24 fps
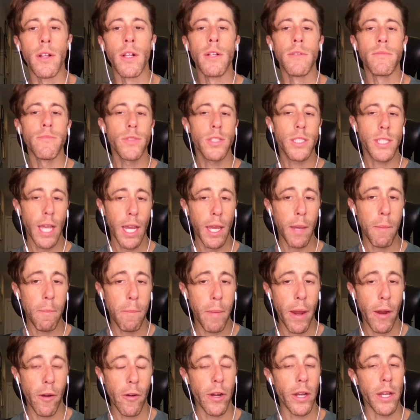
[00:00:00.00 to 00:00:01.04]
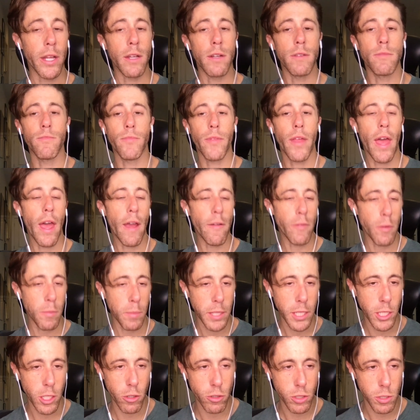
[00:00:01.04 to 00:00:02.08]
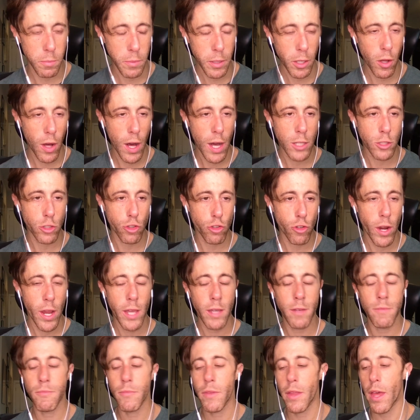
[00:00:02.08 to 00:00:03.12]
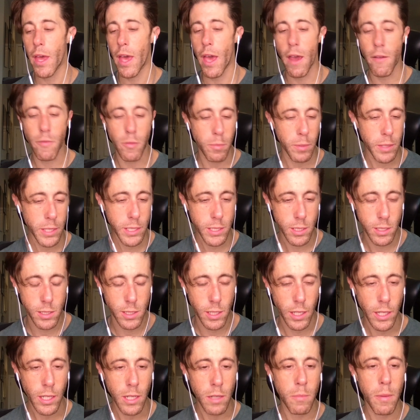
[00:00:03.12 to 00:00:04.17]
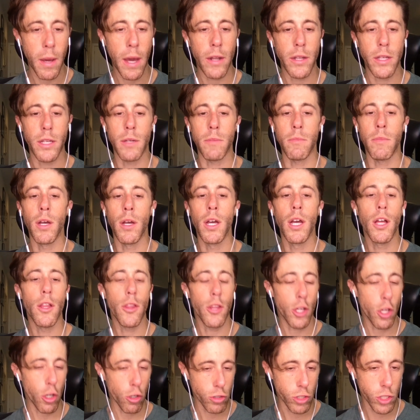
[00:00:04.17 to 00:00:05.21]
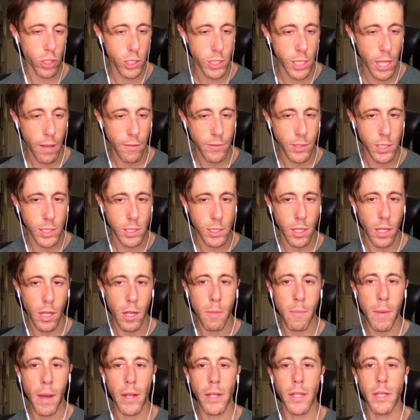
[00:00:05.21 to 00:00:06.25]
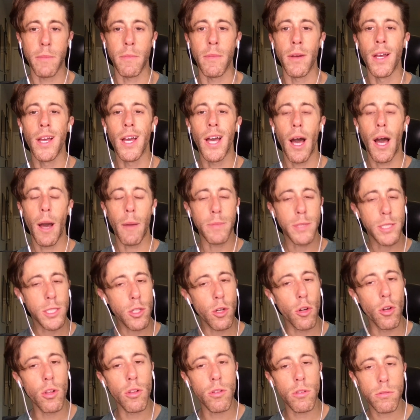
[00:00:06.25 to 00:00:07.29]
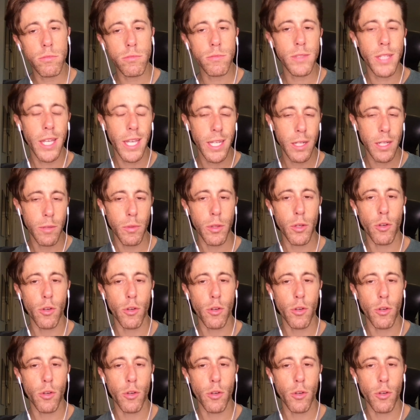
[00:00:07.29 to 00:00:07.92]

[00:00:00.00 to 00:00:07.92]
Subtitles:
Second pairing, everybody knows Emil Andre. Everybody's excited about him. The coaching staff's excited about him. I'm still taking it with a